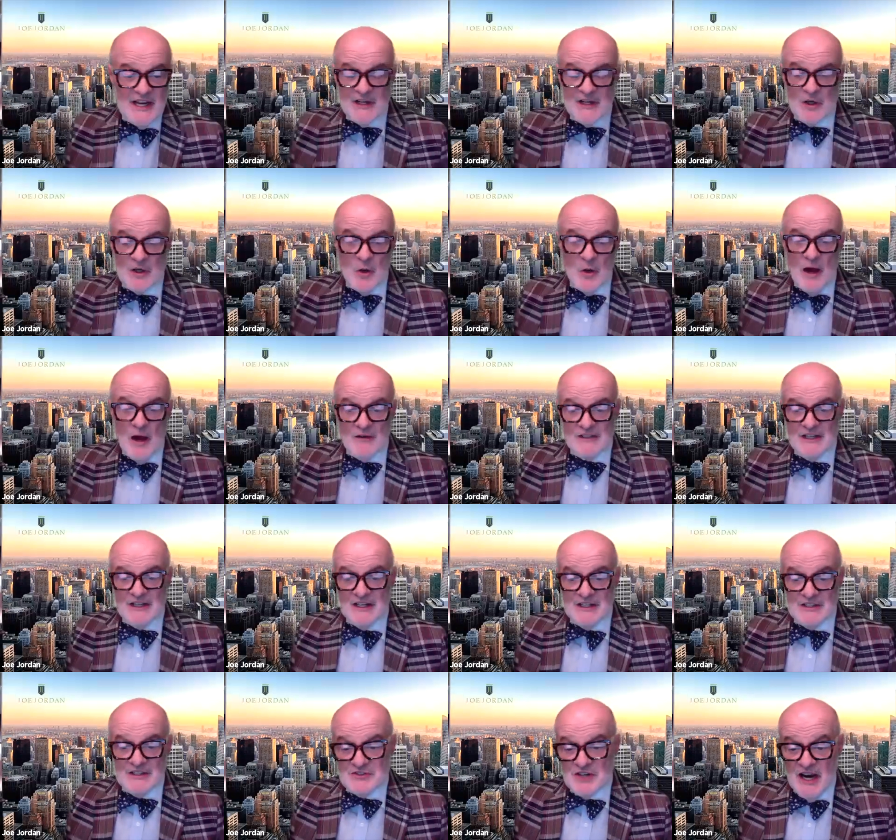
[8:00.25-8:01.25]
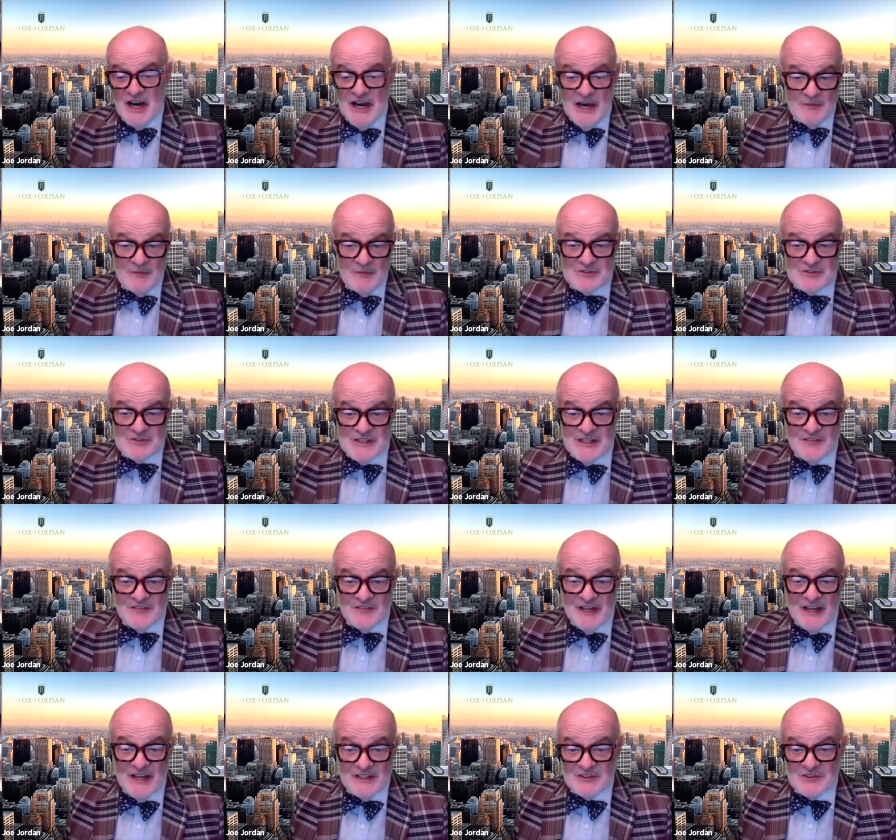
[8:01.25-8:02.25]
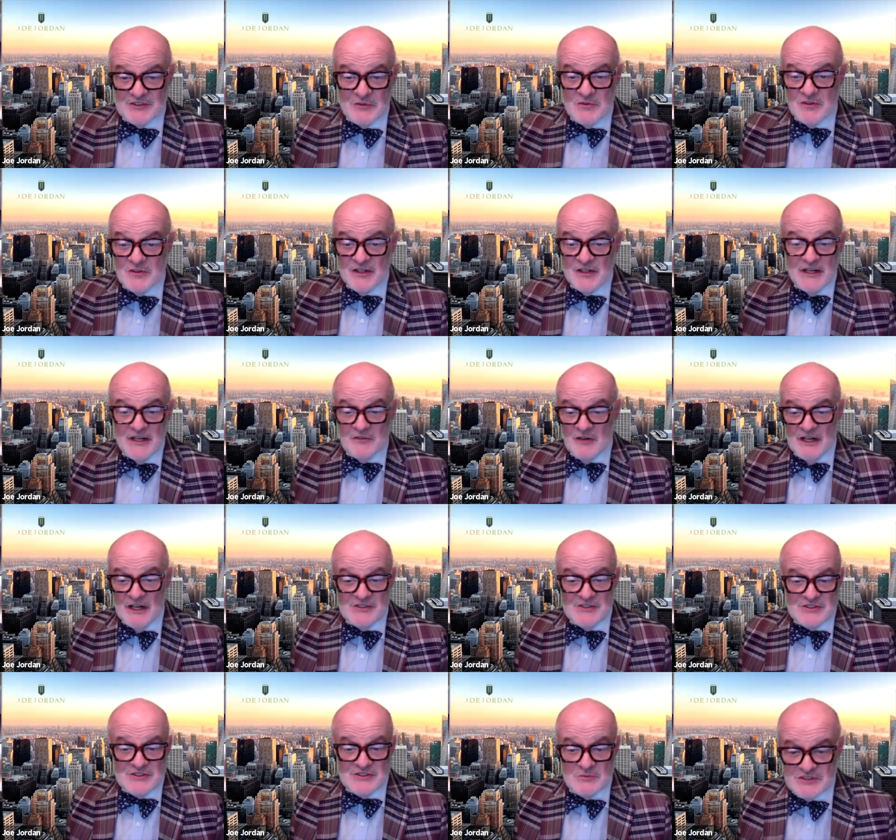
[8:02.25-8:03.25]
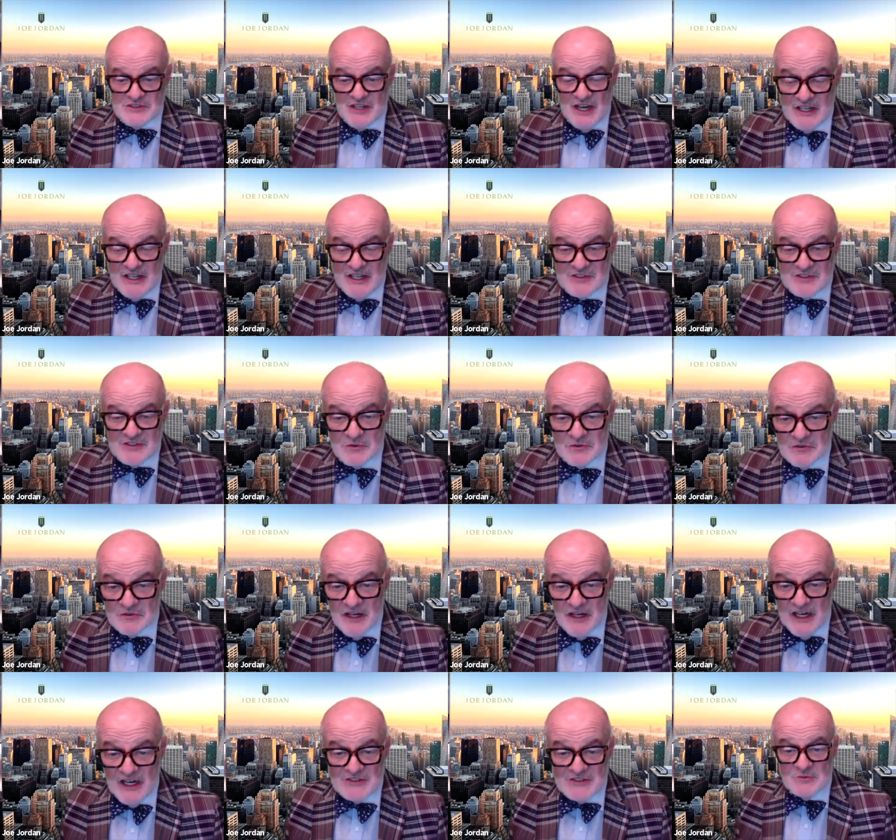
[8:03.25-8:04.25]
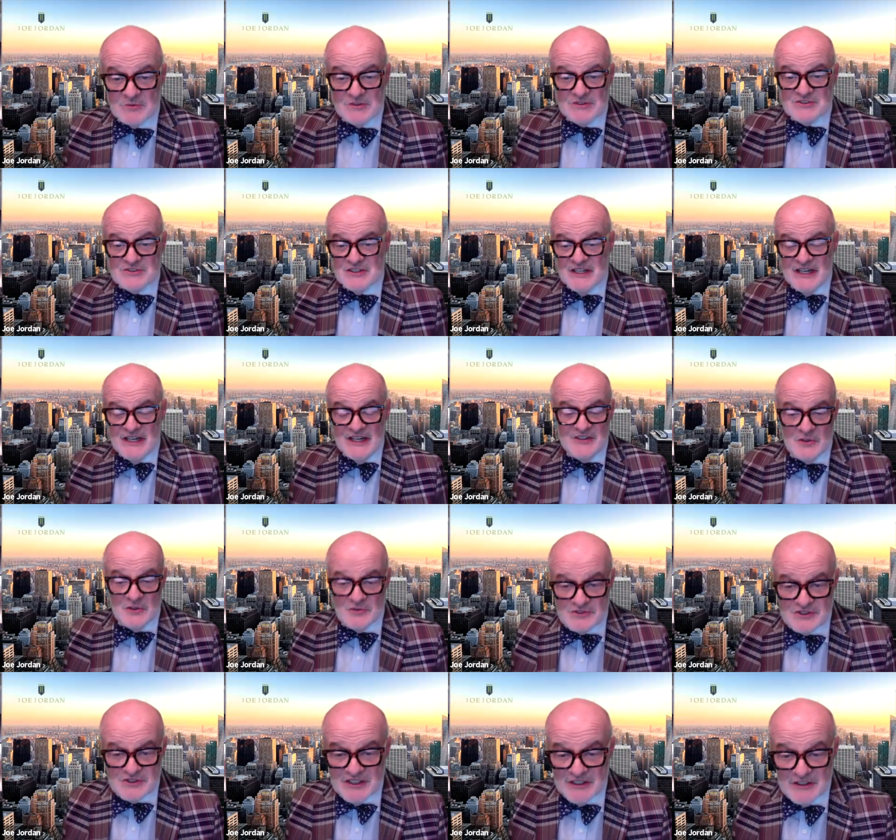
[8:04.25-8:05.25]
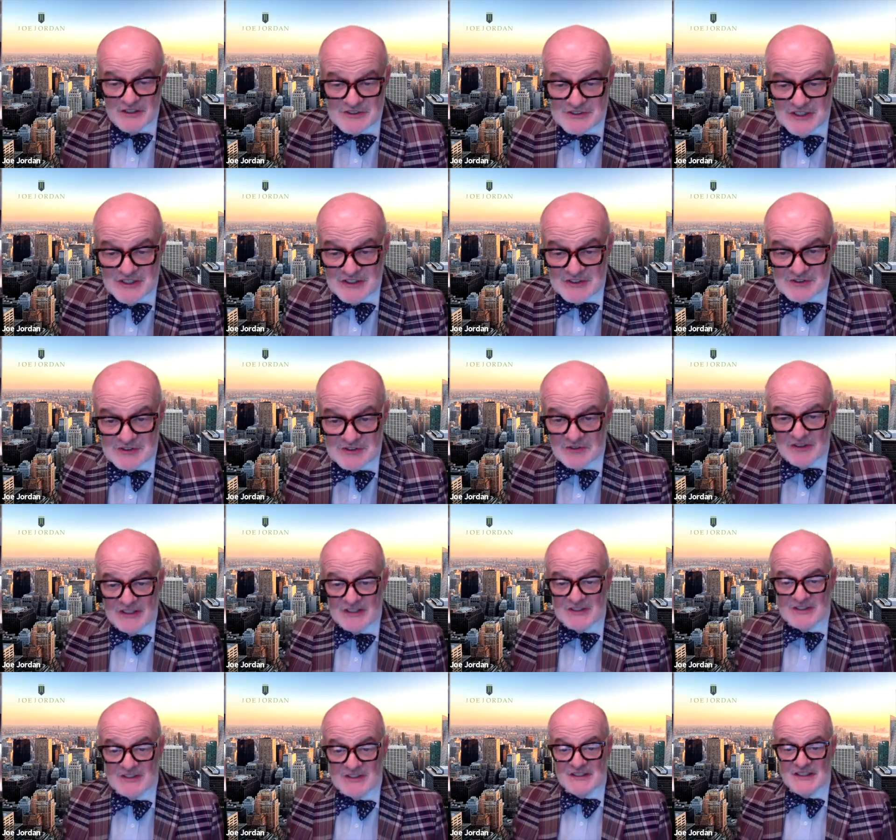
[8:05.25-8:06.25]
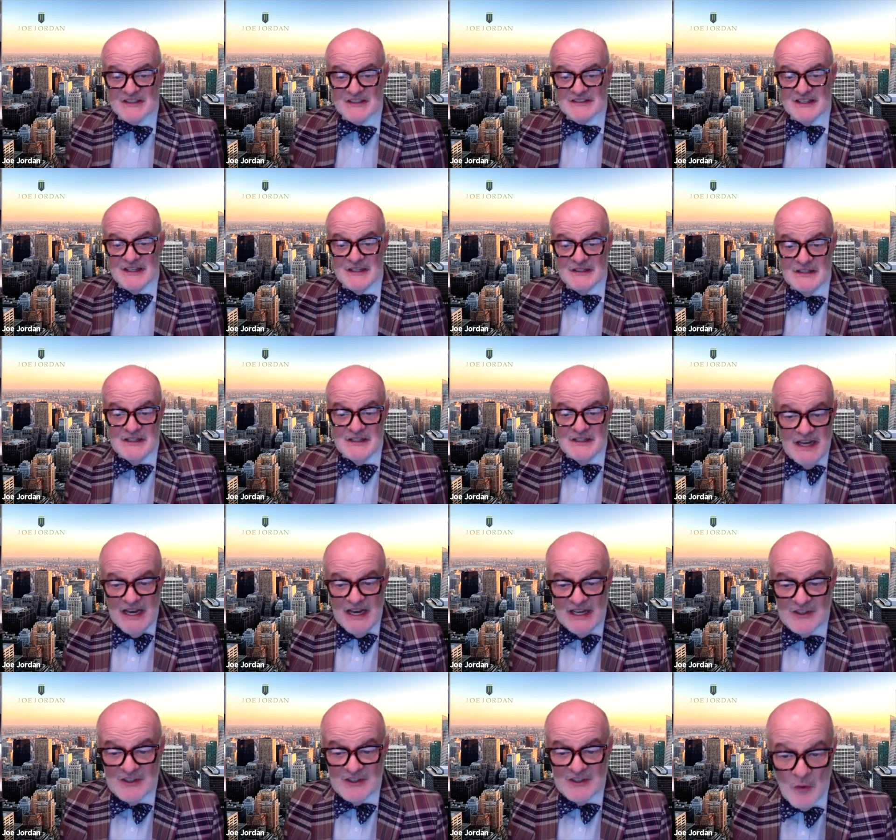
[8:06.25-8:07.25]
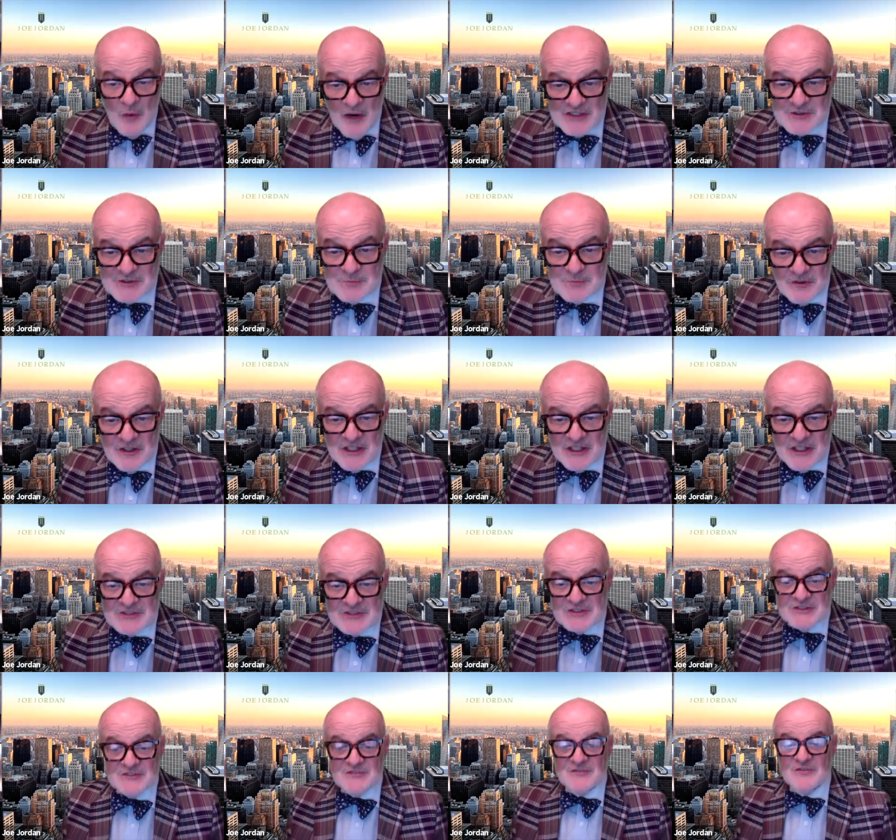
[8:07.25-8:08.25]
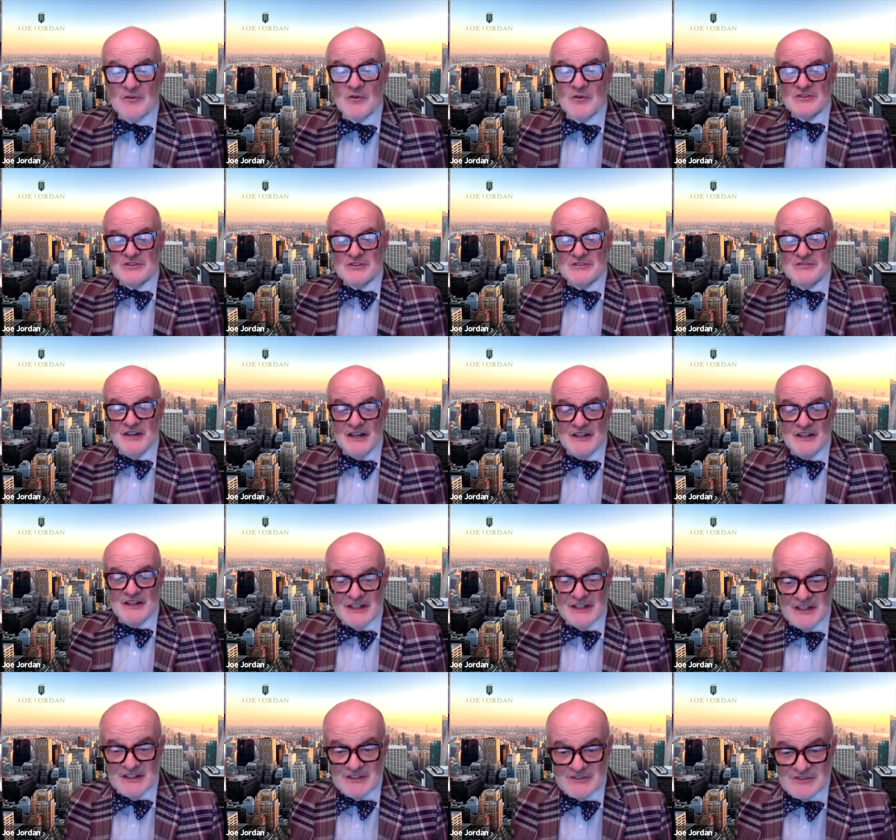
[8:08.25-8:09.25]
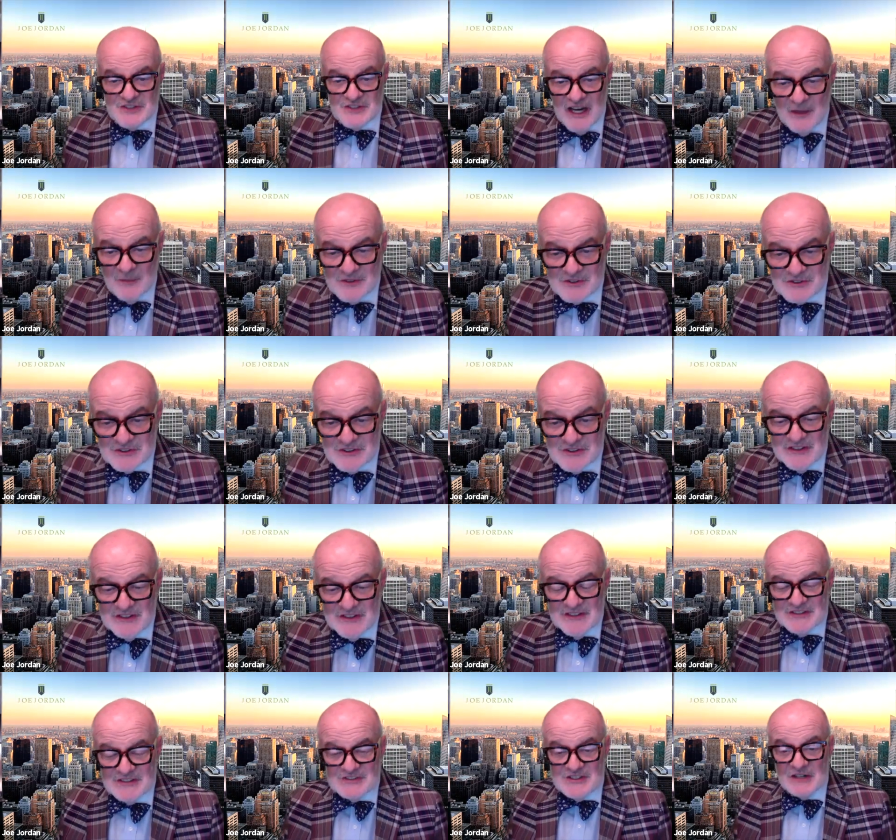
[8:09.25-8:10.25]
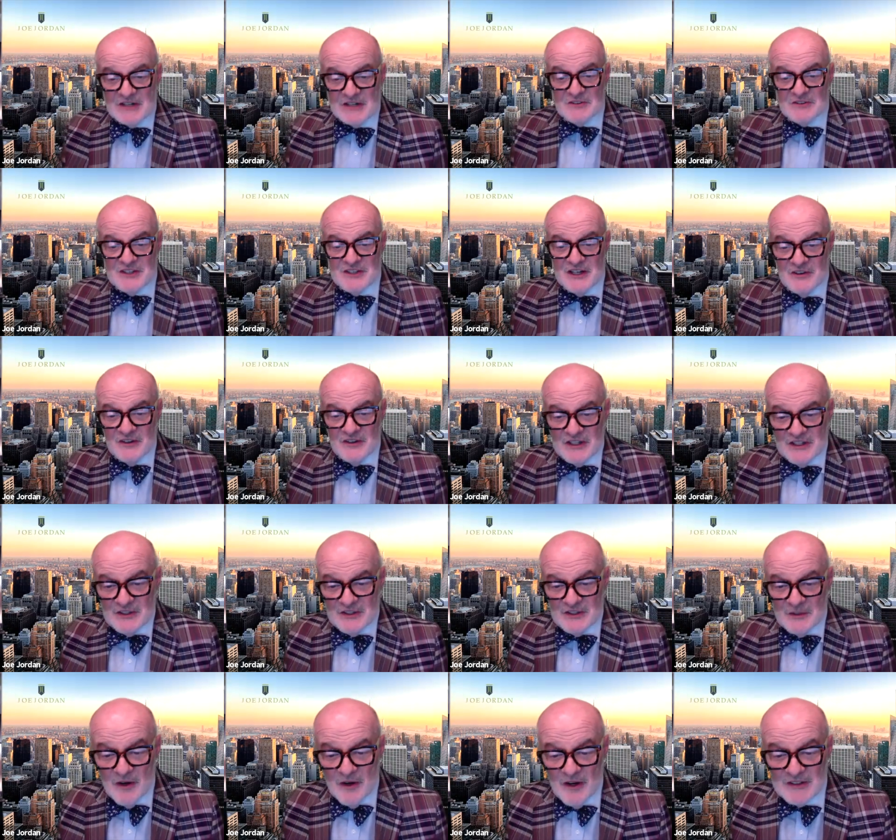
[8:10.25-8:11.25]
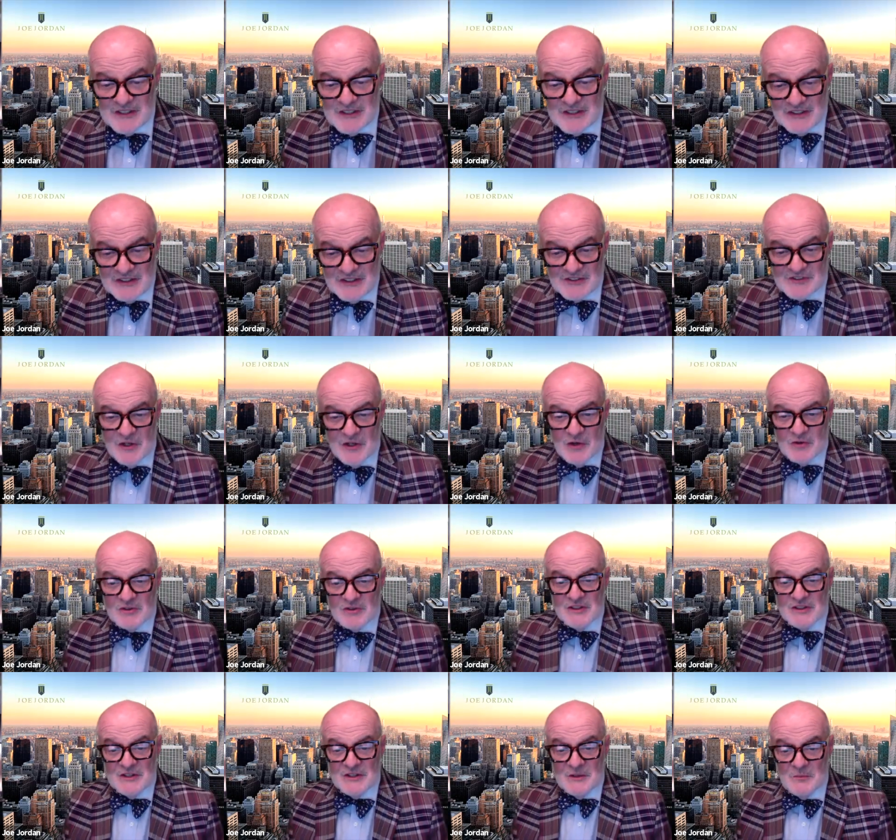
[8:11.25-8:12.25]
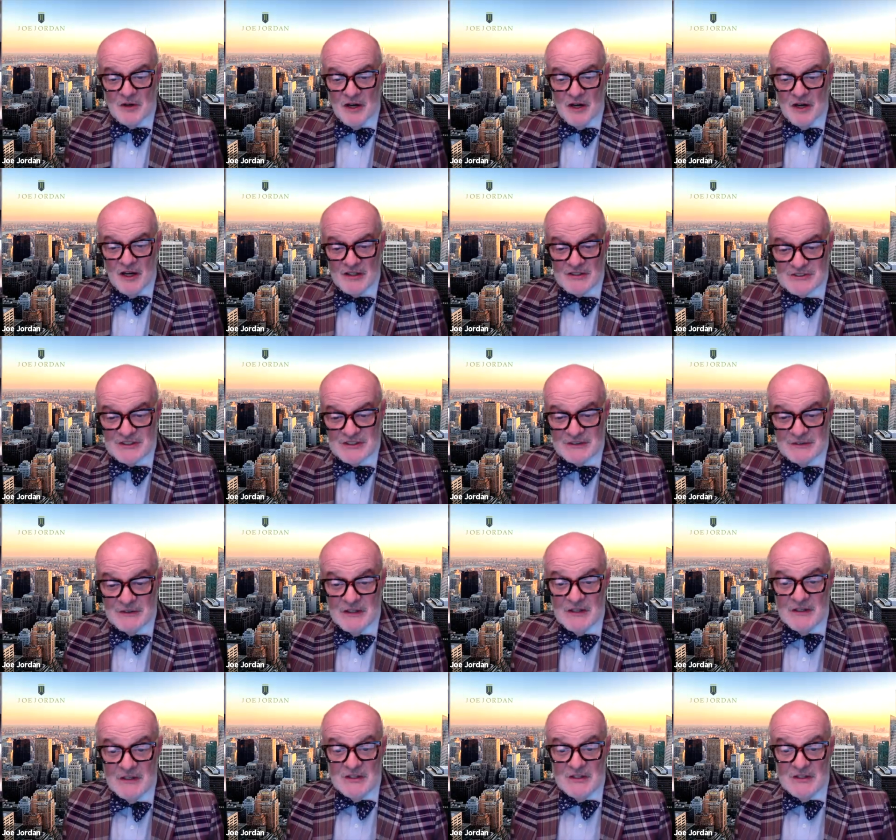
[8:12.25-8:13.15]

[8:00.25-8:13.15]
had to go out and get a job, and she never had to do that, right? She was a high school graduate. She had no skill sets or anything like that, had no aspirations for it. She finally got a job as a secretary in the bartenders local in the Bronx. And,